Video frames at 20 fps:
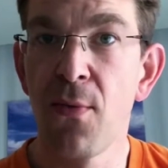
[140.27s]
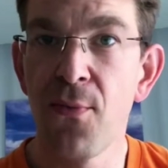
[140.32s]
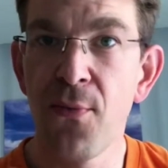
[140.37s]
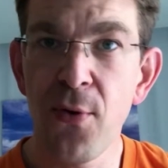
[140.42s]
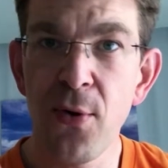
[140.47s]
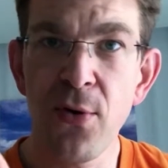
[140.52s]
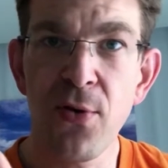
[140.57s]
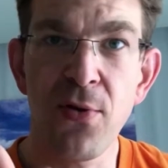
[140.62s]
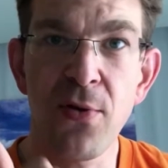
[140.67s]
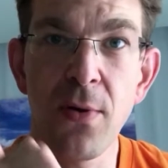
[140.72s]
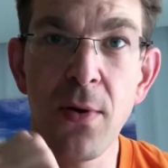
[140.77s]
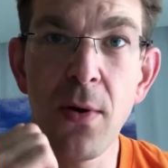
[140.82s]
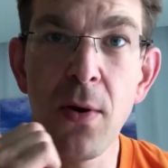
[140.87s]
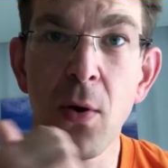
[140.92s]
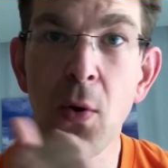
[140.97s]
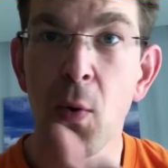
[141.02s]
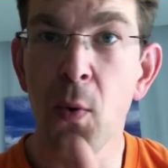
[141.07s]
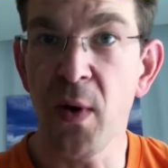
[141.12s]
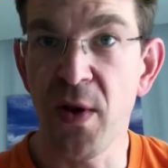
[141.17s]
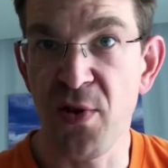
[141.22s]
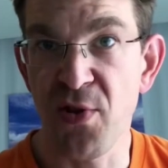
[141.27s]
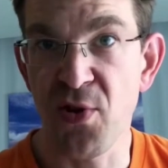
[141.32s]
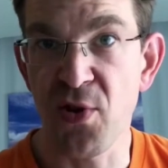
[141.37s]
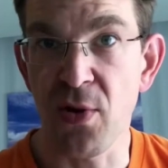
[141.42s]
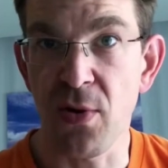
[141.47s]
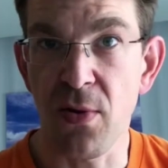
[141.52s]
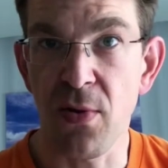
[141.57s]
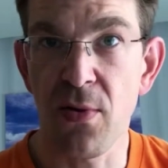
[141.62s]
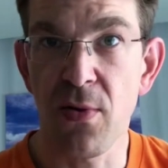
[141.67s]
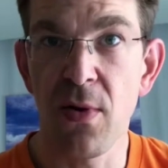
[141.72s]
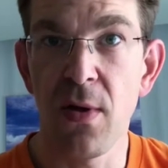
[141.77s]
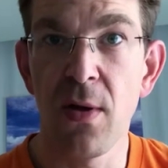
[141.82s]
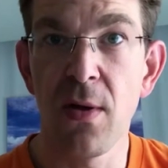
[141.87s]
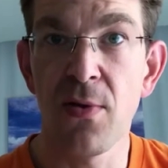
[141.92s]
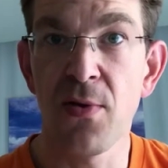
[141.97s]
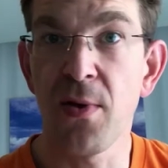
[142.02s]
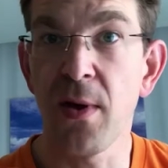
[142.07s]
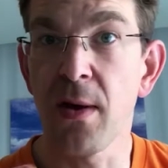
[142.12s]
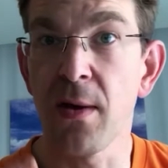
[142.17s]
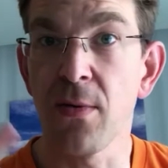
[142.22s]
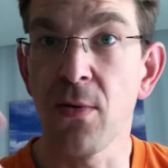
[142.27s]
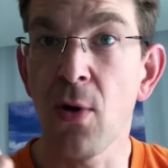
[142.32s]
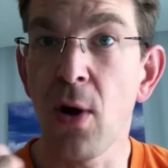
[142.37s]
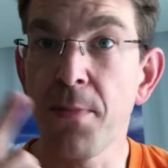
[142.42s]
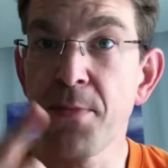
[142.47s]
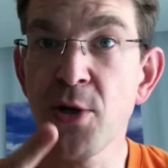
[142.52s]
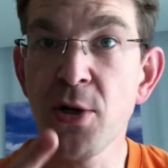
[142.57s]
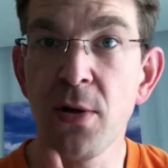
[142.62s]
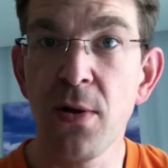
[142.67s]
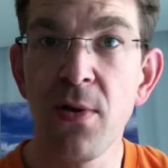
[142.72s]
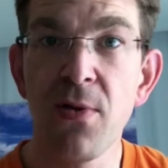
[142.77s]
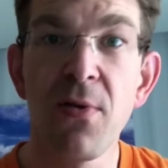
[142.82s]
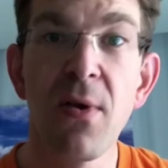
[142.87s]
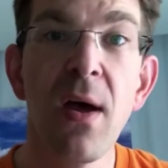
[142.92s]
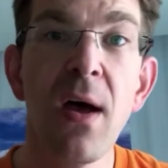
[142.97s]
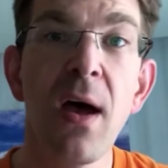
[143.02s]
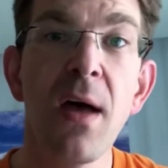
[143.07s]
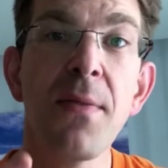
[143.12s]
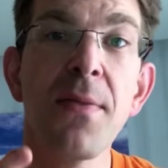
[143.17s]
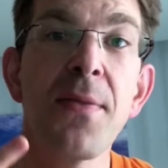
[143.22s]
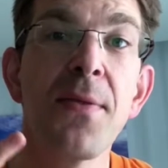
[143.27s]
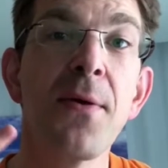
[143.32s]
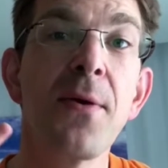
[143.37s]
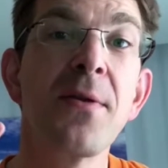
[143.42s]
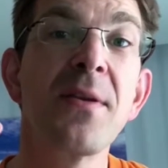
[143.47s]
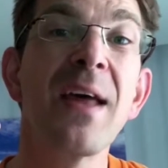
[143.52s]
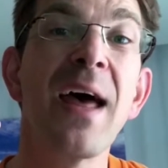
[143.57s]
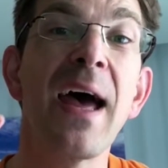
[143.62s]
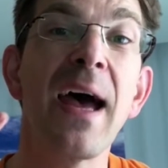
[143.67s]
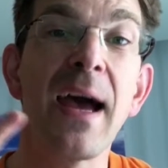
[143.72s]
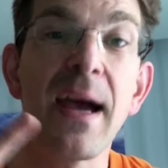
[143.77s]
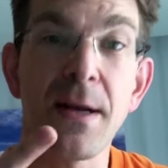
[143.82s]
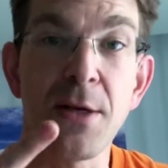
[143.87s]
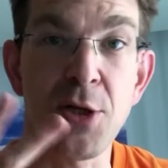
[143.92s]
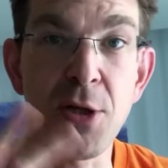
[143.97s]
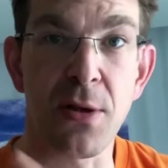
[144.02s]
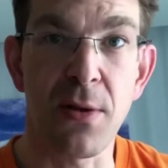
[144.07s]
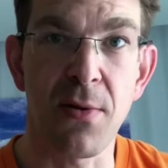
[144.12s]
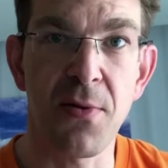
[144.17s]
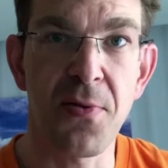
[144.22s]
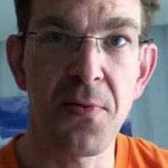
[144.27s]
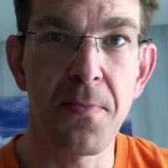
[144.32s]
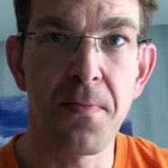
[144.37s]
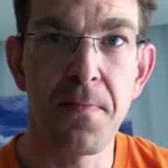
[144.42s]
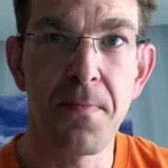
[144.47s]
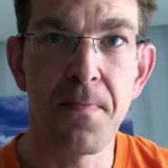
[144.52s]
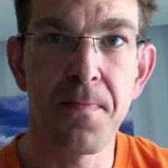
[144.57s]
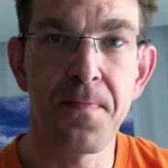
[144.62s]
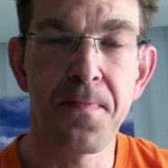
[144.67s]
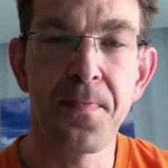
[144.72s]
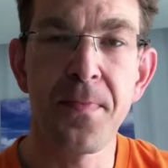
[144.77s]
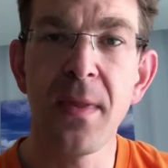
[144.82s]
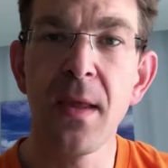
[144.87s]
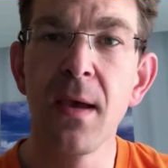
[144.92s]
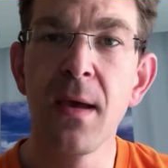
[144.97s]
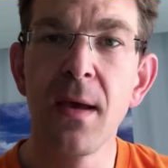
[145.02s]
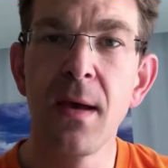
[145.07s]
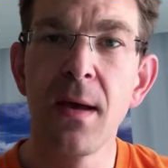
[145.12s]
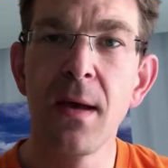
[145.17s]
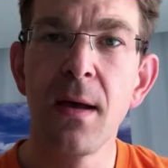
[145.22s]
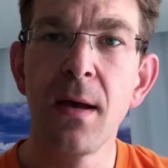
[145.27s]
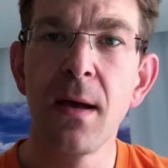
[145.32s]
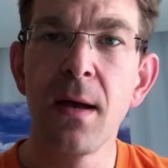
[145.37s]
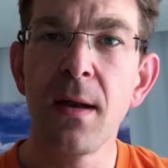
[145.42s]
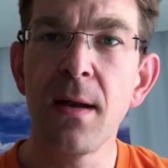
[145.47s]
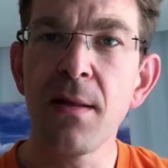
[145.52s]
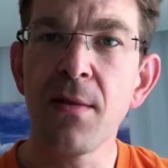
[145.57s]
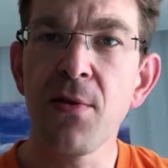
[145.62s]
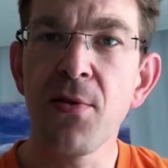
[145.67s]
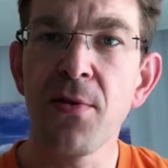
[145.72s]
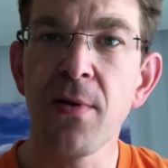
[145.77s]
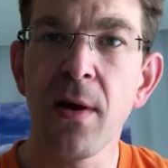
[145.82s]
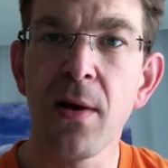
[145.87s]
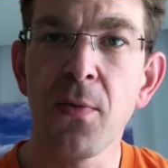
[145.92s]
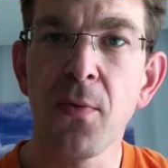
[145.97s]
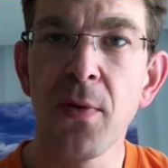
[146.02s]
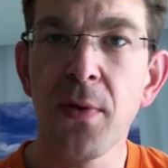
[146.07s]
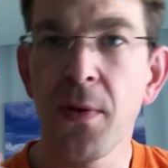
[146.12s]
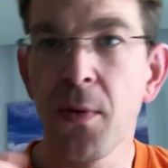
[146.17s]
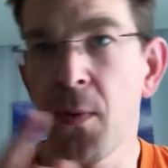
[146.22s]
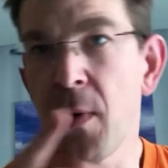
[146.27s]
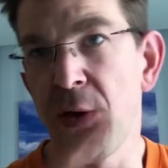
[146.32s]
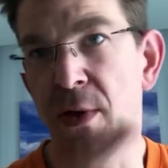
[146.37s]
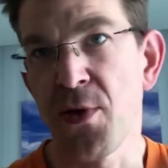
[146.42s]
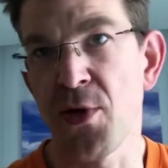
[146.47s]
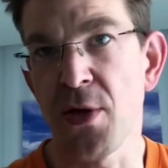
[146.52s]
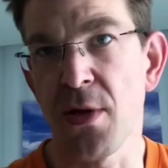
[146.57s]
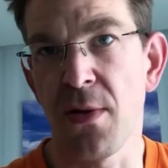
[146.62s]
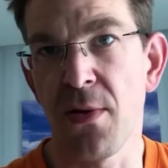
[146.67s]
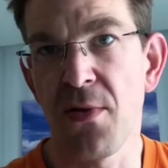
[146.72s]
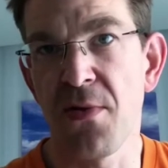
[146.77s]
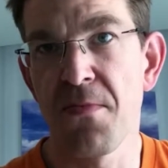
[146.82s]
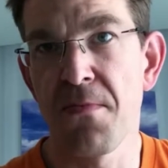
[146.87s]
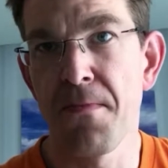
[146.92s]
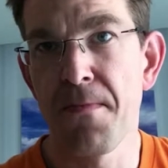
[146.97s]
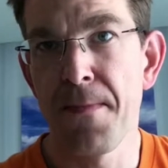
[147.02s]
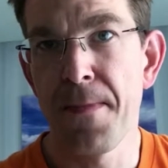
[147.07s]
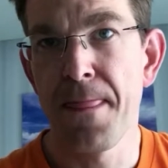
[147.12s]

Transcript: First, questions. Second, options. And third, actions. Let's start with questions.